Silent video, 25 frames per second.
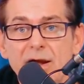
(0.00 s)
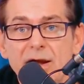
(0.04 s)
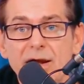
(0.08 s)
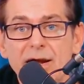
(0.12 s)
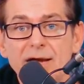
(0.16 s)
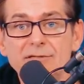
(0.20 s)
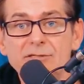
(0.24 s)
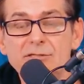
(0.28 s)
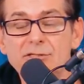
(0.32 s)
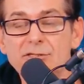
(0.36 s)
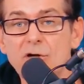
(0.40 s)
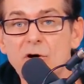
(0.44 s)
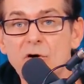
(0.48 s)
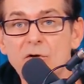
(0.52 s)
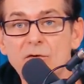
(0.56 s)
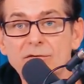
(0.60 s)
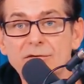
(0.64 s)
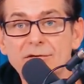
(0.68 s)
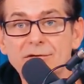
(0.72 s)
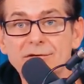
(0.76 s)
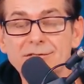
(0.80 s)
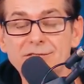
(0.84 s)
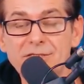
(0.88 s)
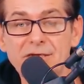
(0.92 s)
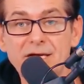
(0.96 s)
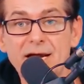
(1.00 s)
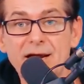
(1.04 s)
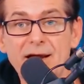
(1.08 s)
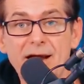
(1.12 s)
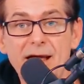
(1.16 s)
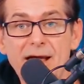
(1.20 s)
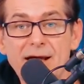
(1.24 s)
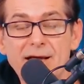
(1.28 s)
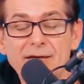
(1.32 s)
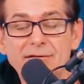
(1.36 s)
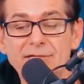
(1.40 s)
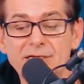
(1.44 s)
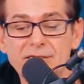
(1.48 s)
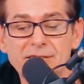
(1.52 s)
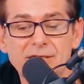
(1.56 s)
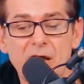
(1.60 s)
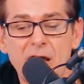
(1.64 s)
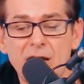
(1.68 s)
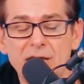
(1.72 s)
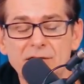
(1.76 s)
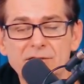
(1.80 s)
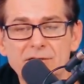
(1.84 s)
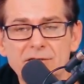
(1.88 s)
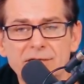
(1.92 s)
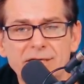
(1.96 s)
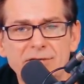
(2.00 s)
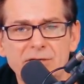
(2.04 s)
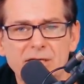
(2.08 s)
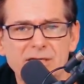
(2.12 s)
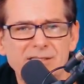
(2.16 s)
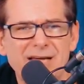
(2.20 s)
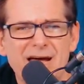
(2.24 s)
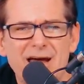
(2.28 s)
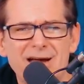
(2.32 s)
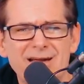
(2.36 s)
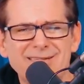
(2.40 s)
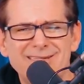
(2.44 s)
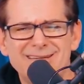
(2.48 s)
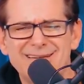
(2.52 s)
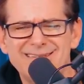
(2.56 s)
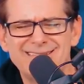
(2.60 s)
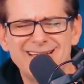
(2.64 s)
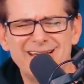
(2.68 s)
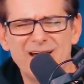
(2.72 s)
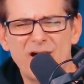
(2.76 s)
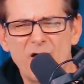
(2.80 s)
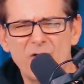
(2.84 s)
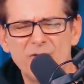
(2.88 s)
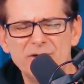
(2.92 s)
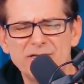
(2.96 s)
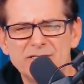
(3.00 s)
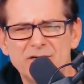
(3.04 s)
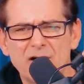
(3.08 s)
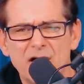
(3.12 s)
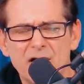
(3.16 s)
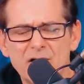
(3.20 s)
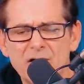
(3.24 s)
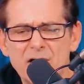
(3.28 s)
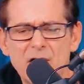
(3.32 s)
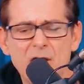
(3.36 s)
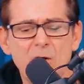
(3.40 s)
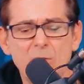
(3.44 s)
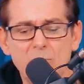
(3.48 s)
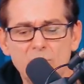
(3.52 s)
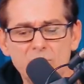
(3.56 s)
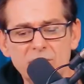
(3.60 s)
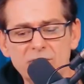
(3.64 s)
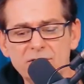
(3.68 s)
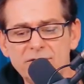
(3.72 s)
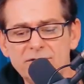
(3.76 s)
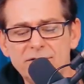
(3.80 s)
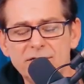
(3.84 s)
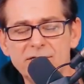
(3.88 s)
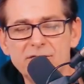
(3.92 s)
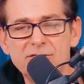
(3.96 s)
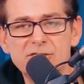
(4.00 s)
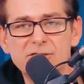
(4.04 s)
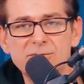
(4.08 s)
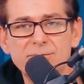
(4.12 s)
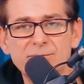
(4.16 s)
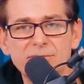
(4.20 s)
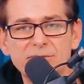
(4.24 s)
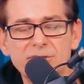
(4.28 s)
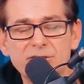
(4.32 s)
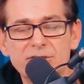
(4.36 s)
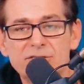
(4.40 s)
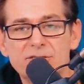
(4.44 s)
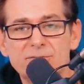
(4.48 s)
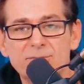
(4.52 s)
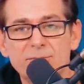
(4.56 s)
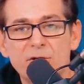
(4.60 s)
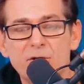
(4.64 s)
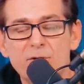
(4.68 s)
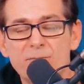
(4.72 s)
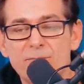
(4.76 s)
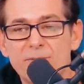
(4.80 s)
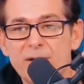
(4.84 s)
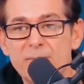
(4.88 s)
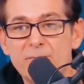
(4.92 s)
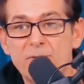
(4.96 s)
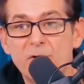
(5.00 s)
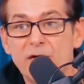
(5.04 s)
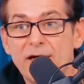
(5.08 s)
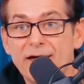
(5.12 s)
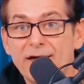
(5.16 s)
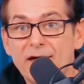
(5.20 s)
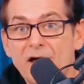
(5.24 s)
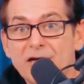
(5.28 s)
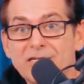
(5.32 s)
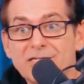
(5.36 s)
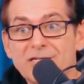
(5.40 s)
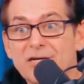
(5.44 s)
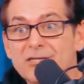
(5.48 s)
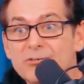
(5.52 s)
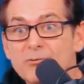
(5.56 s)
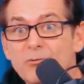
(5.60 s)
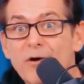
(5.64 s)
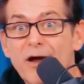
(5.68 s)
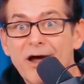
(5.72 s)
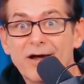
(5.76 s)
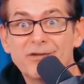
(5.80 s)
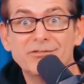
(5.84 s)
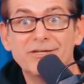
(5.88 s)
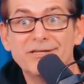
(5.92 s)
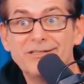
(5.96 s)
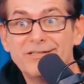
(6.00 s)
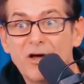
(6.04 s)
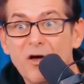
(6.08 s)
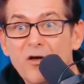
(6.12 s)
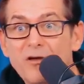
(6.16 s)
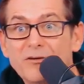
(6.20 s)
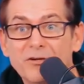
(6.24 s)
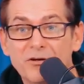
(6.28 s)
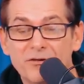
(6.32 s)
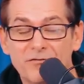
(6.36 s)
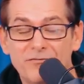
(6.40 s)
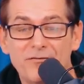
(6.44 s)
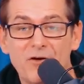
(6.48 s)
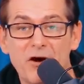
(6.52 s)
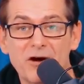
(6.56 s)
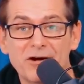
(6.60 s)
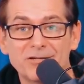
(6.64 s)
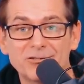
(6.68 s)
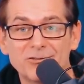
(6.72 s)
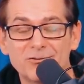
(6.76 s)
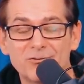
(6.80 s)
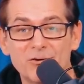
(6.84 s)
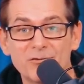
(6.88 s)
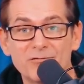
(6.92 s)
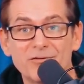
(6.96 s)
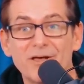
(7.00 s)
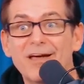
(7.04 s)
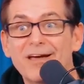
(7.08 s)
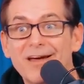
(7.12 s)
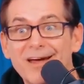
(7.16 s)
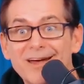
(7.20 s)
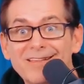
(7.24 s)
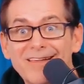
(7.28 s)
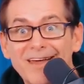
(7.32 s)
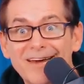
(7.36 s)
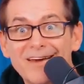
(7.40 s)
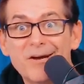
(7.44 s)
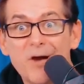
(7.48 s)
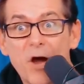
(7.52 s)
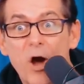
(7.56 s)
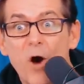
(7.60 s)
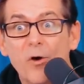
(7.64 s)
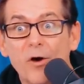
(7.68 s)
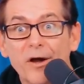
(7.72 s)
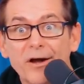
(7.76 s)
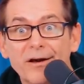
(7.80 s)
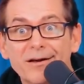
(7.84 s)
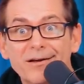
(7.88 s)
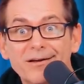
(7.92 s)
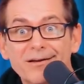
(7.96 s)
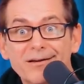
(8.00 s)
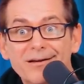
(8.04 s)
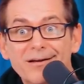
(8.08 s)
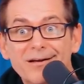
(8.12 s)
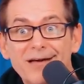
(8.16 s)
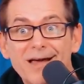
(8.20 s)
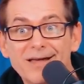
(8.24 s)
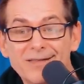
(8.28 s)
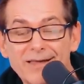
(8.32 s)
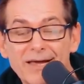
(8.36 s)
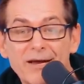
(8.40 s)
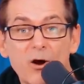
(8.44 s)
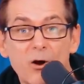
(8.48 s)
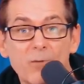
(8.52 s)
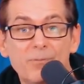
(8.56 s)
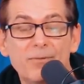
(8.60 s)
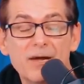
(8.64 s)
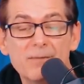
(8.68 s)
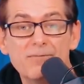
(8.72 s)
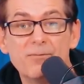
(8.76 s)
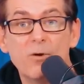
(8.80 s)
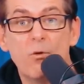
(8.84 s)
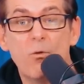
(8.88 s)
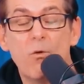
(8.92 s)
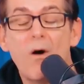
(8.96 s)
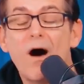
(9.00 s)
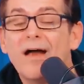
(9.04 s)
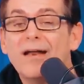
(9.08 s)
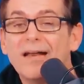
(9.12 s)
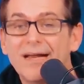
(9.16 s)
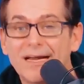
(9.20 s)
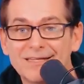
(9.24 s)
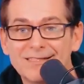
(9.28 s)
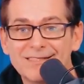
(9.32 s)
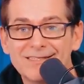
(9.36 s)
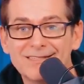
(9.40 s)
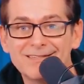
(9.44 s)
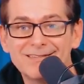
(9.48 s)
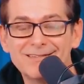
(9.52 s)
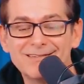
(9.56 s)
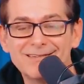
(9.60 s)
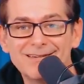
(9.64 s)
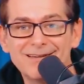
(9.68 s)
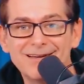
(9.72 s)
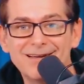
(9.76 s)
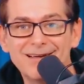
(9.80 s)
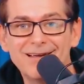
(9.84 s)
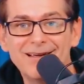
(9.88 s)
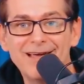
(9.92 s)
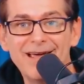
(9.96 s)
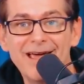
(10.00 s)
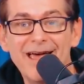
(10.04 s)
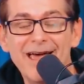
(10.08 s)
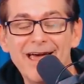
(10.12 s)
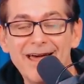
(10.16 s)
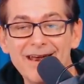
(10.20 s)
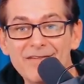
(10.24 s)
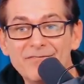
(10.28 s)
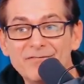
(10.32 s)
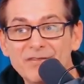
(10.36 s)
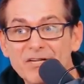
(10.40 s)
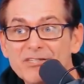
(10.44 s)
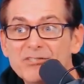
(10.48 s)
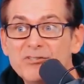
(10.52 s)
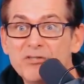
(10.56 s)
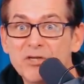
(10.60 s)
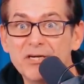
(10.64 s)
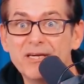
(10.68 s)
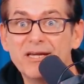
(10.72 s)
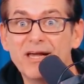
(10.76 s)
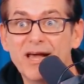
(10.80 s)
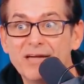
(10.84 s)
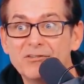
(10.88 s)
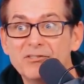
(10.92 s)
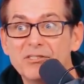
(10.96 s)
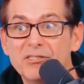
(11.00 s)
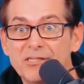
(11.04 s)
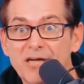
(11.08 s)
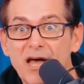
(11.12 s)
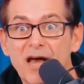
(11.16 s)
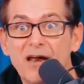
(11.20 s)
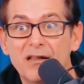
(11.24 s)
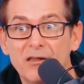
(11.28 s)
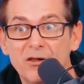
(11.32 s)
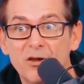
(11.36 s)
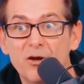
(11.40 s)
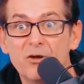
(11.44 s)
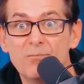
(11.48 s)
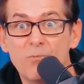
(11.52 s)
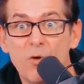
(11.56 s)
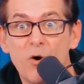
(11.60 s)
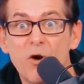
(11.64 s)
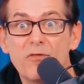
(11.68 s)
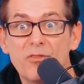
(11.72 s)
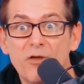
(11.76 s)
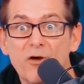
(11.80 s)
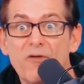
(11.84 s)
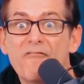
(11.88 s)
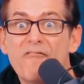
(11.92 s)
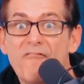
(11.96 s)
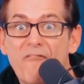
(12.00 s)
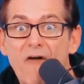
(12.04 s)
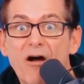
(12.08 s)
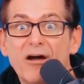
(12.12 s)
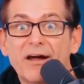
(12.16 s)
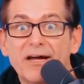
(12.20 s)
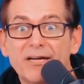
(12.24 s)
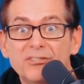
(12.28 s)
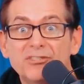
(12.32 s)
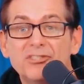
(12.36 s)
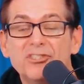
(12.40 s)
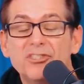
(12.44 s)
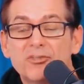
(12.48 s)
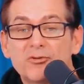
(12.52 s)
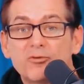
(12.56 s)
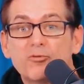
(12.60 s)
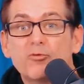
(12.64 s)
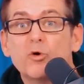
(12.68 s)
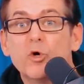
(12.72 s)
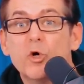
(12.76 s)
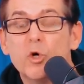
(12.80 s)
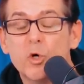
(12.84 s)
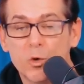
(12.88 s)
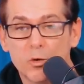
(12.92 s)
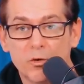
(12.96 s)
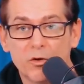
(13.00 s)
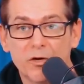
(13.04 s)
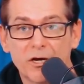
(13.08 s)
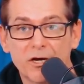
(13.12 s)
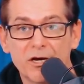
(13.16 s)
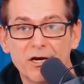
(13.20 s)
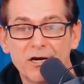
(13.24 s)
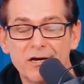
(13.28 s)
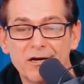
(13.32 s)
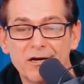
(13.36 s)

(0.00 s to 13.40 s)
And so CNN, dishonest as they always are, will smear people like us because we're actually telling you the fucking truth, and they know it, and they know people want it. And if this shit catches on a little more, they're fucking screwed.